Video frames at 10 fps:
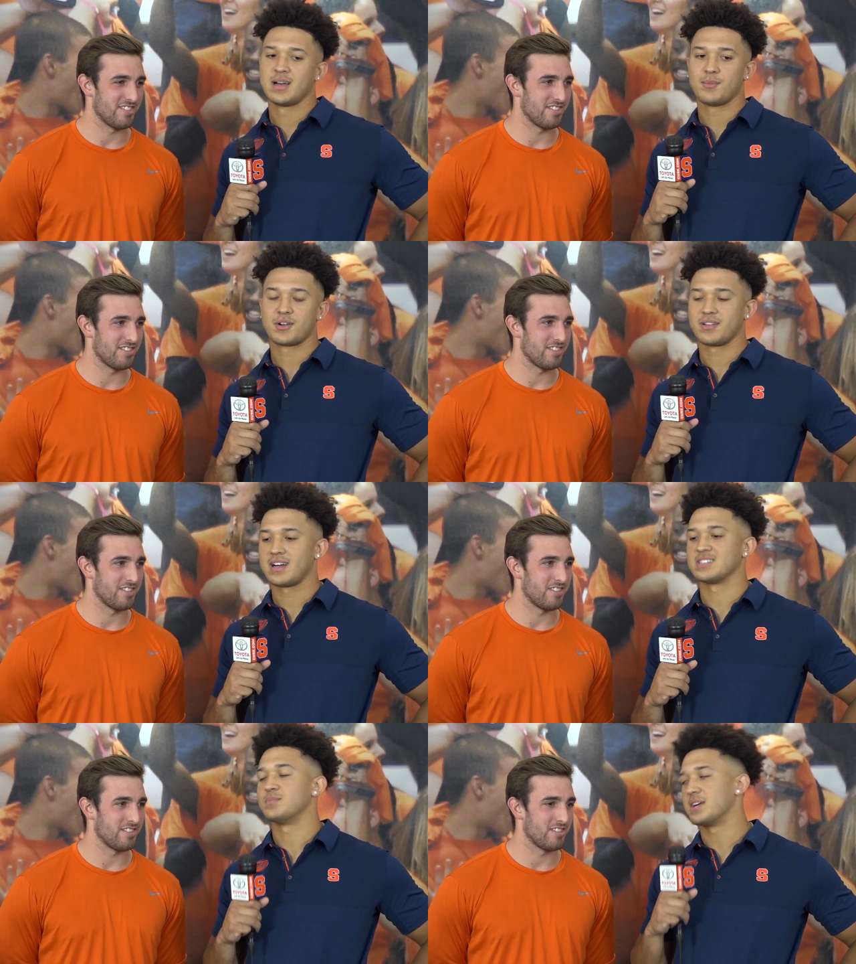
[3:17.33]
Speaker 1: I'm on a lot
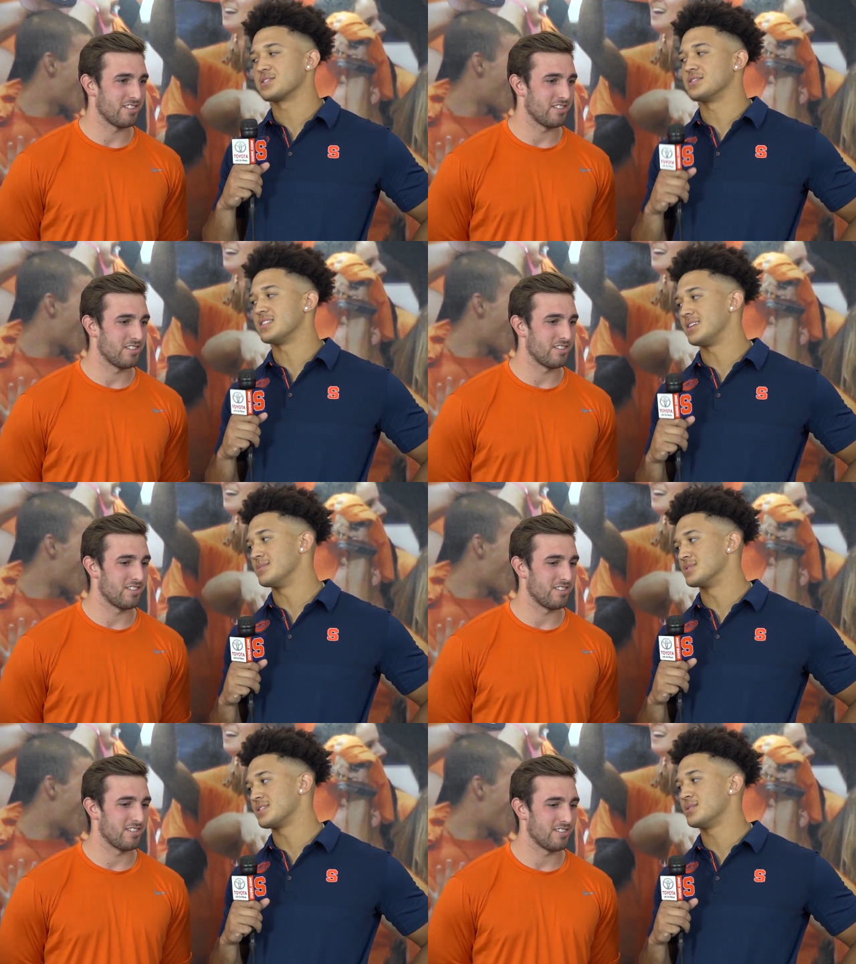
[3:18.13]
of special
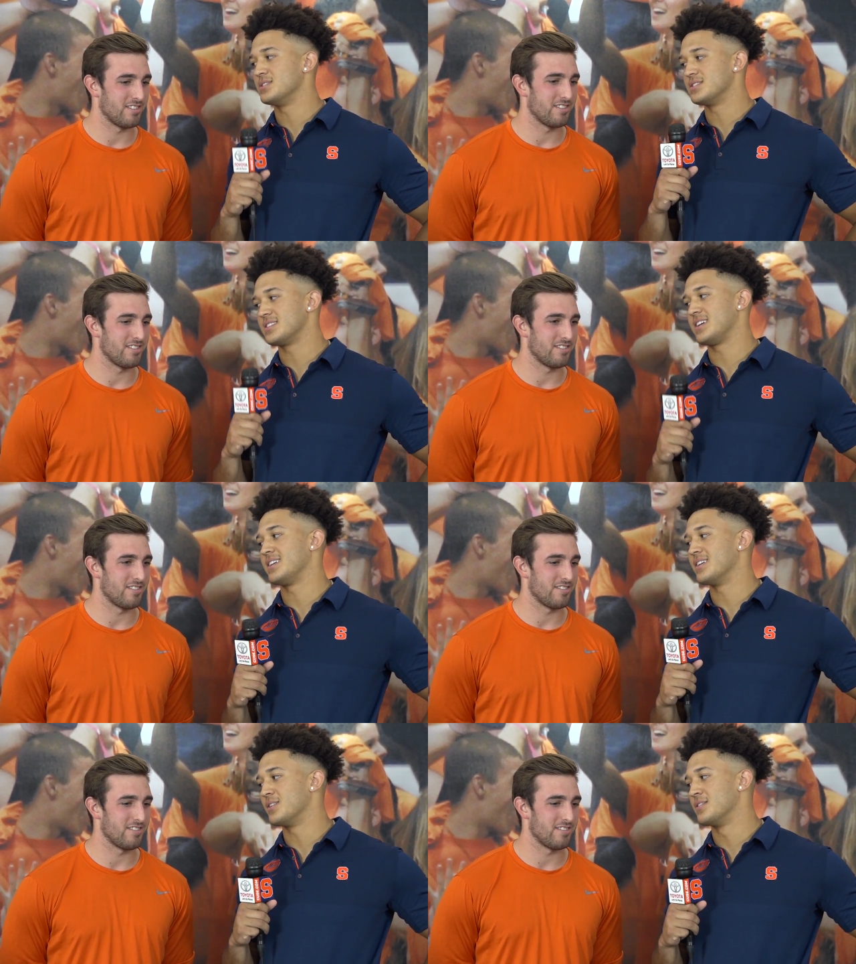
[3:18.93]
teams. Who would you say, you
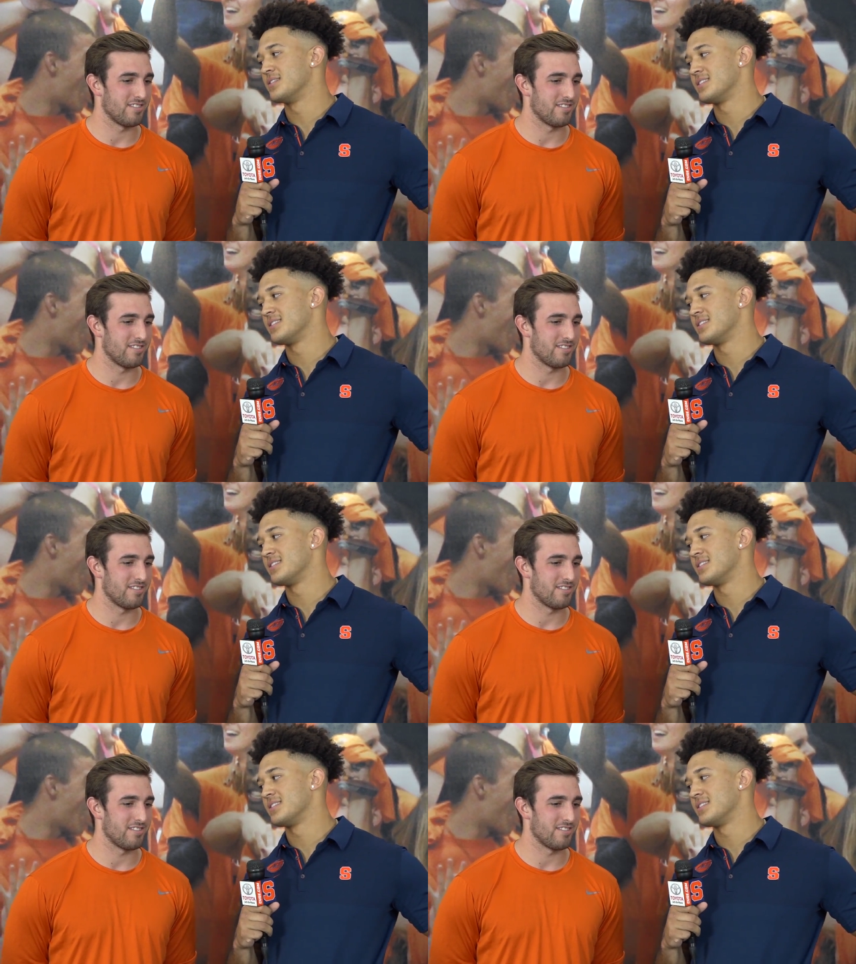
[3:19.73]
know,